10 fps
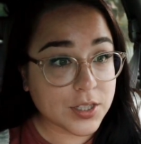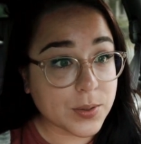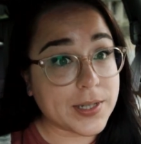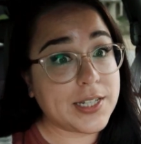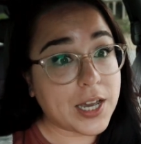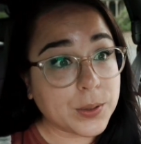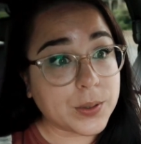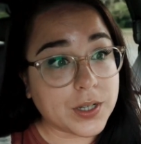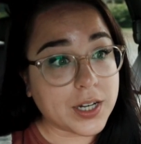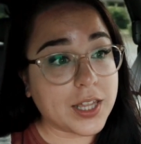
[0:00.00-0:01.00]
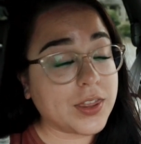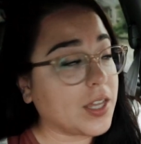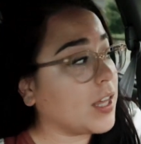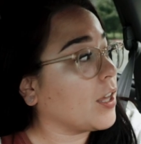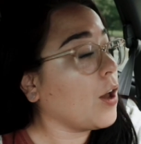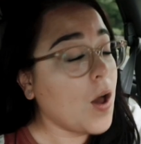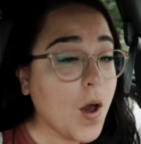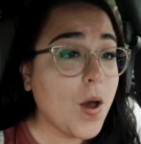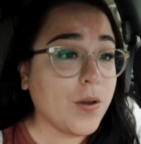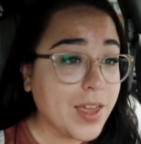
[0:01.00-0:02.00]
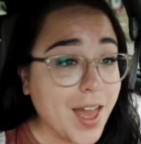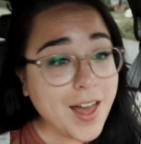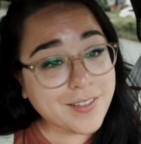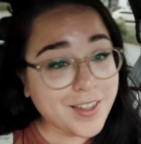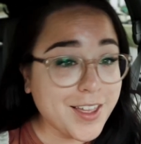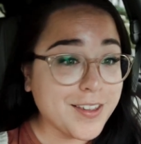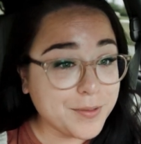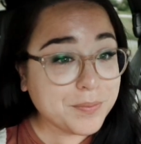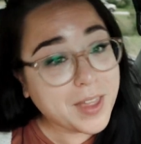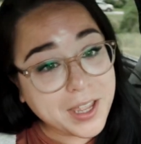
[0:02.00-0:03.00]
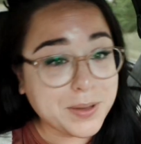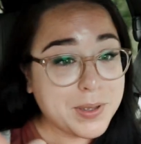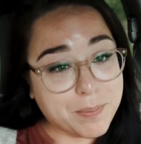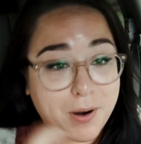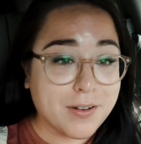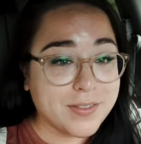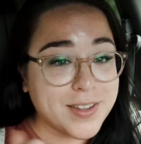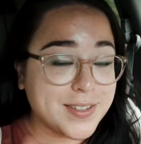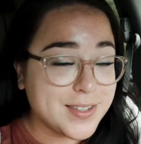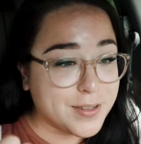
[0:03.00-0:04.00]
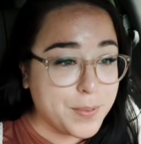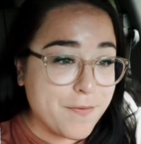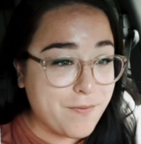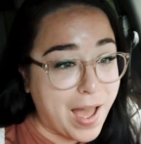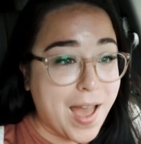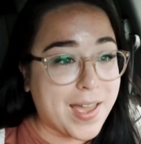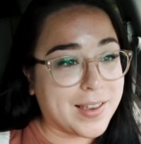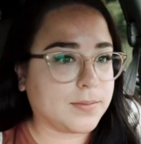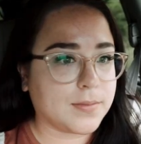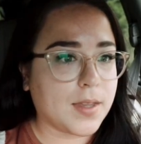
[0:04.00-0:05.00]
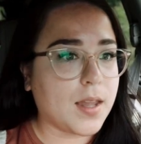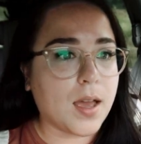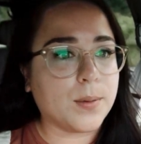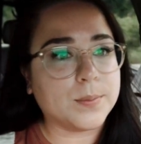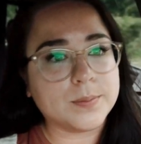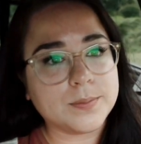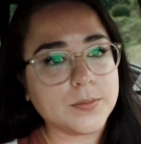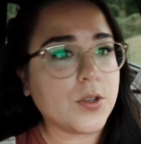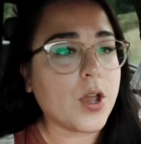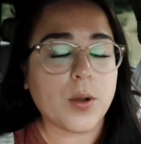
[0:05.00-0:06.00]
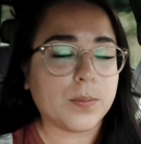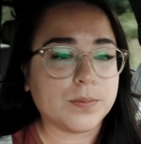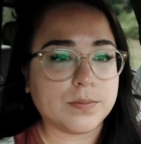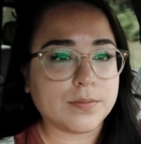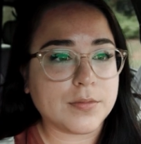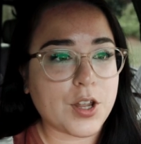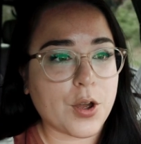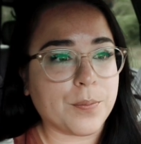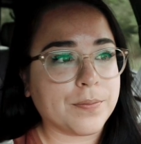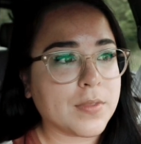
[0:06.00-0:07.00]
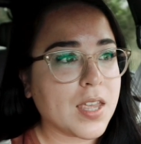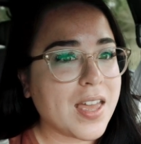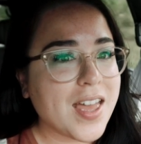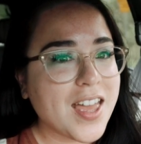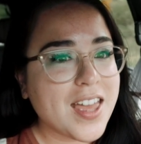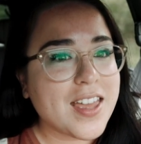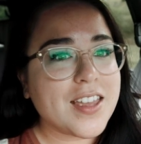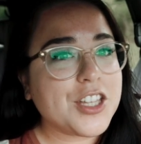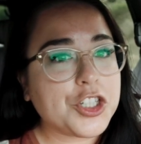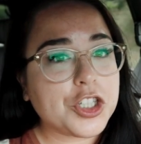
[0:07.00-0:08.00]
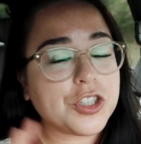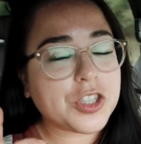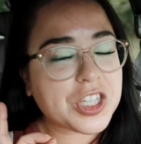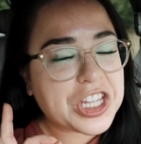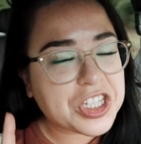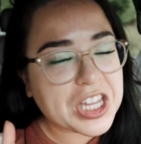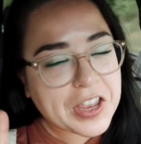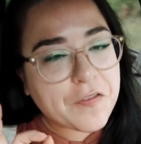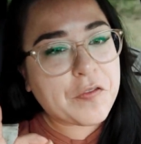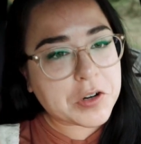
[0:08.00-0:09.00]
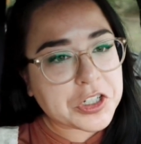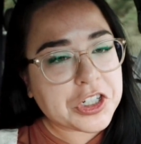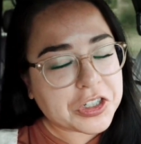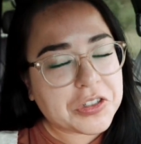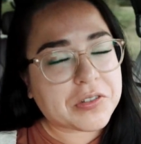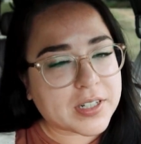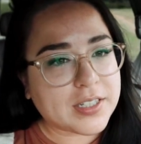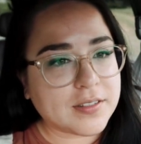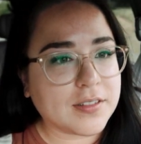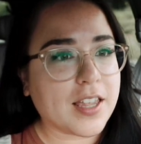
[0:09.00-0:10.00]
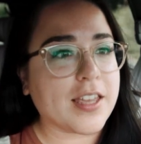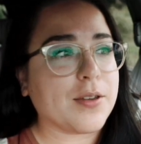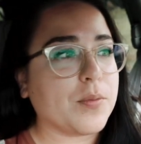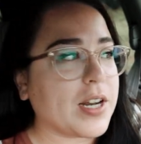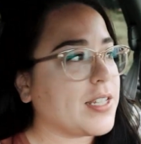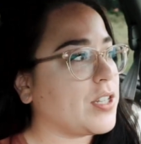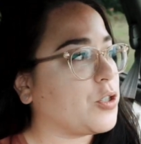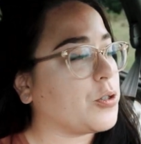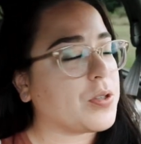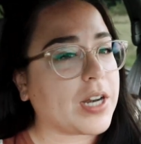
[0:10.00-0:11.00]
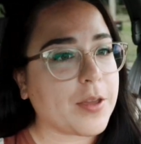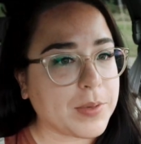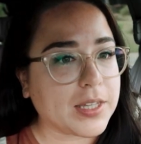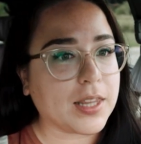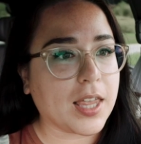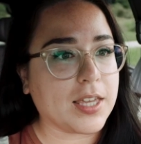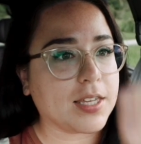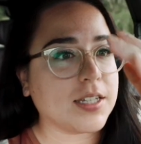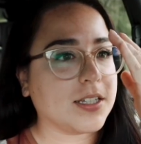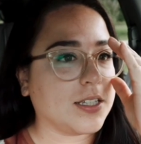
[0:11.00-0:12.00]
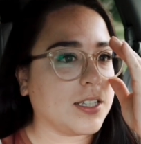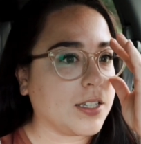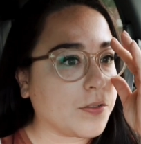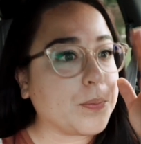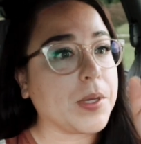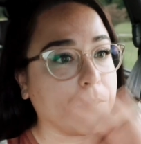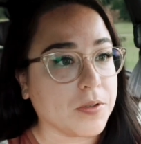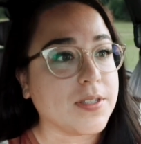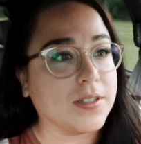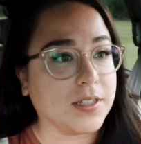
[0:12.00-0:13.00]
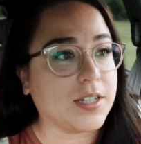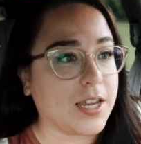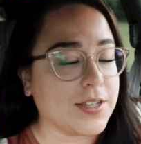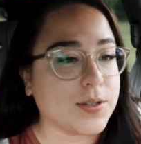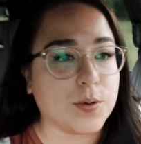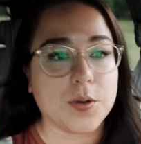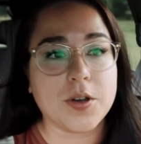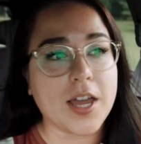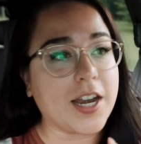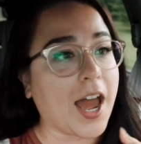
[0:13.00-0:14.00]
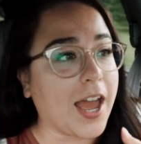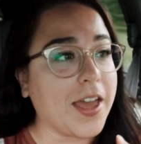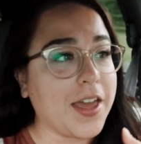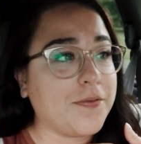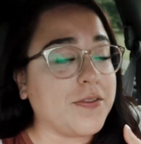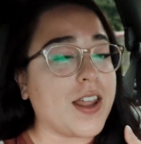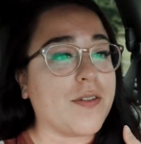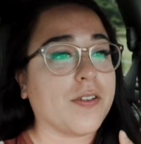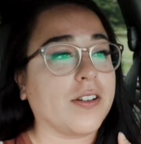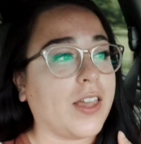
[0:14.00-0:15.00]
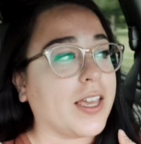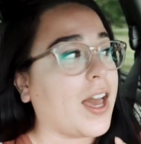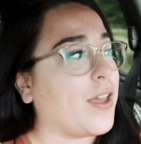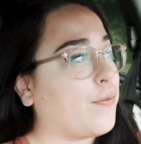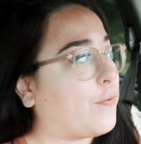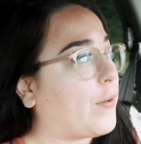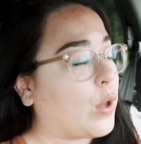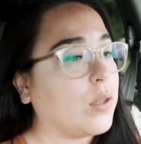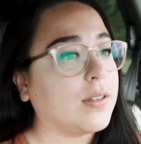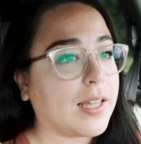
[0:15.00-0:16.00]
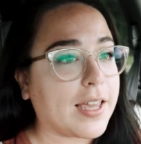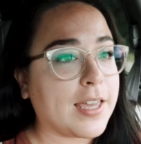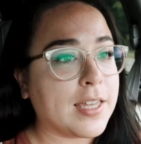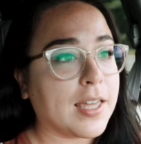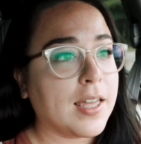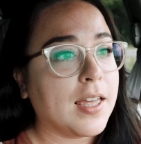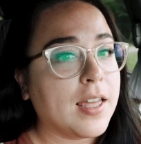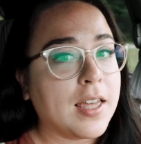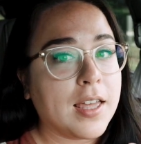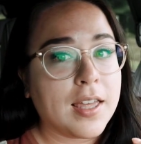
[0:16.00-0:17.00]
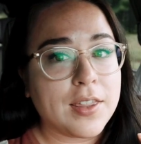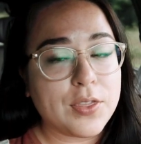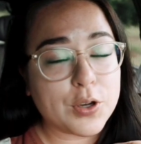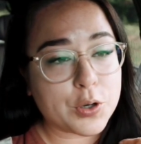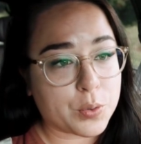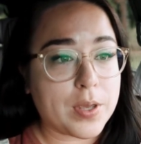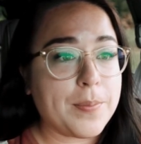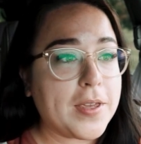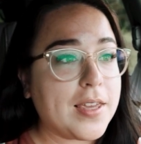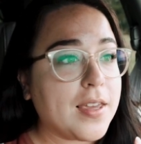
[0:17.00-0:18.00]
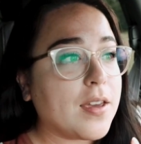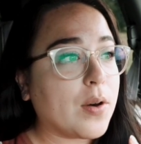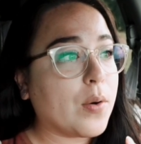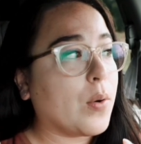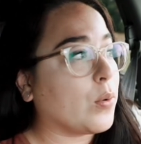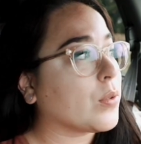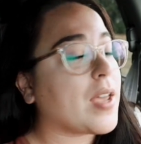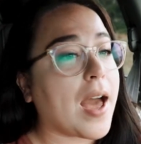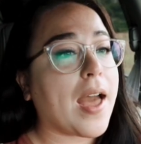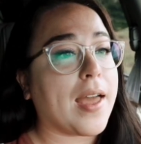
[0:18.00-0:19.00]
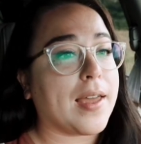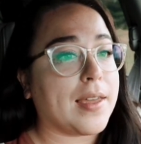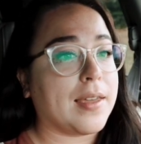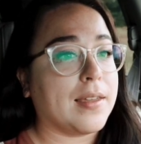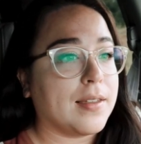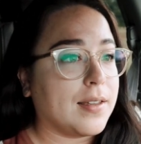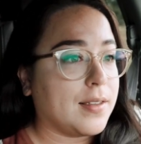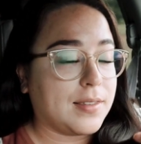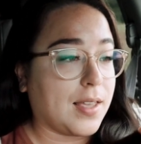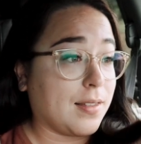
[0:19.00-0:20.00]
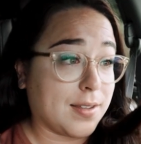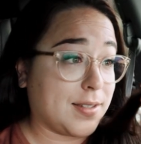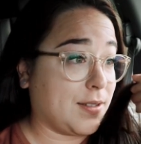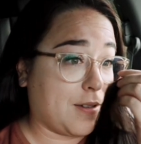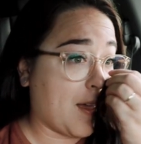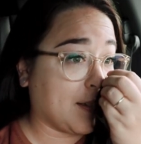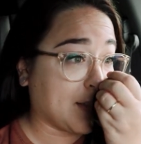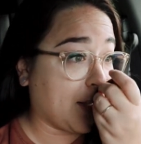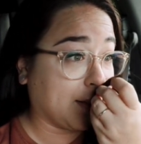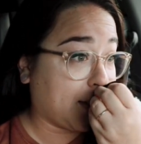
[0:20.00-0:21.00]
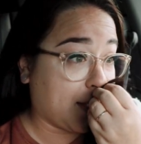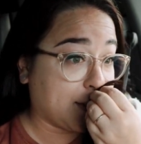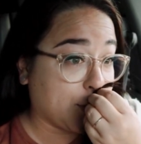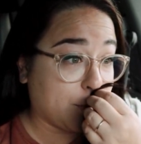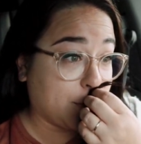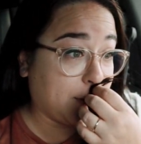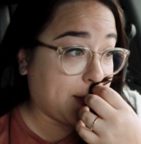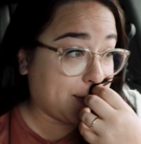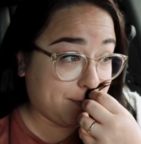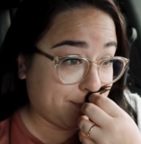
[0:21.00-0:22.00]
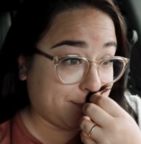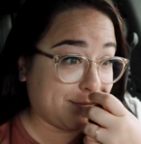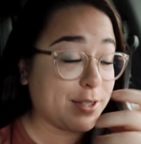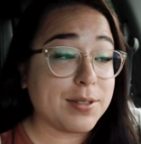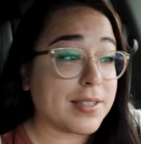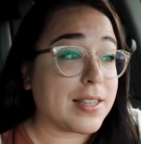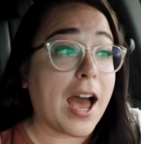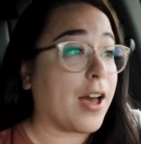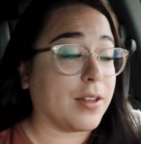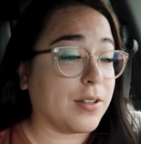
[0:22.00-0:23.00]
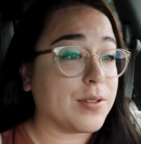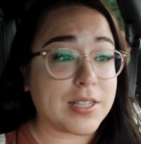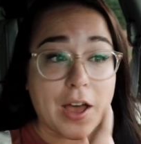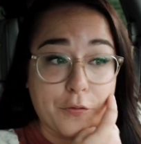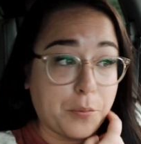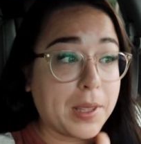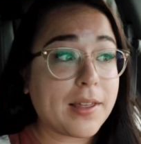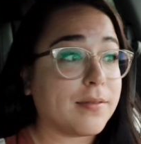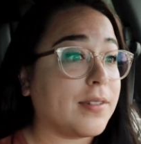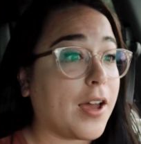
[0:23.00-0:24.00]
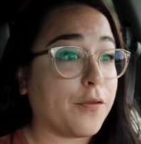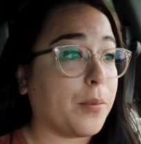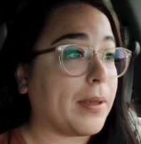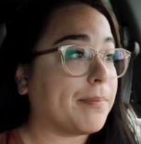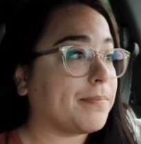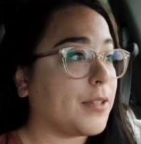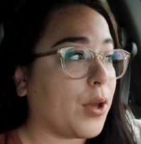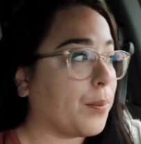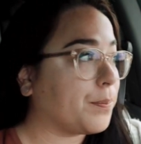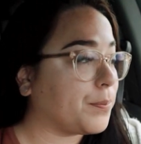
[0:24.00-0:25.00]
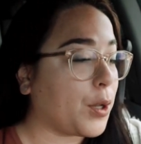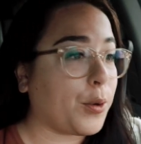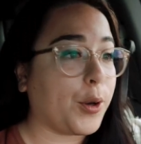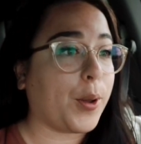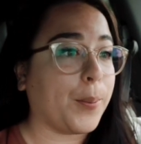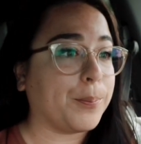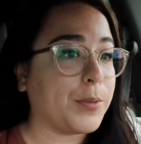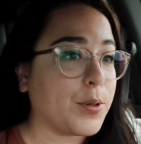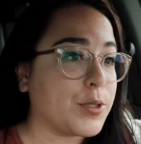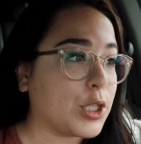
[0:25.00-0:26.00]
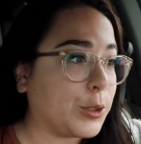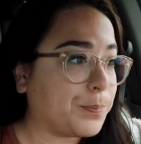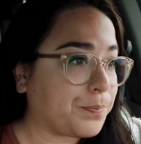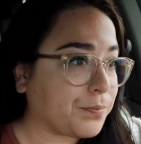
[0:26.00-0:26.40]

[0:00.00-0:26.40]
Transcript: So I downloaded it thinking, oh yeah, like I can be a part of this, this will be fine. No, no, no. It's like for children. Like when I say children, I mean like people still in high school and I have never, like I felt like the creepy old guy that like still hangs out at the high school it was not, it was not for me. Not for me. No, no, no, no, no, sir.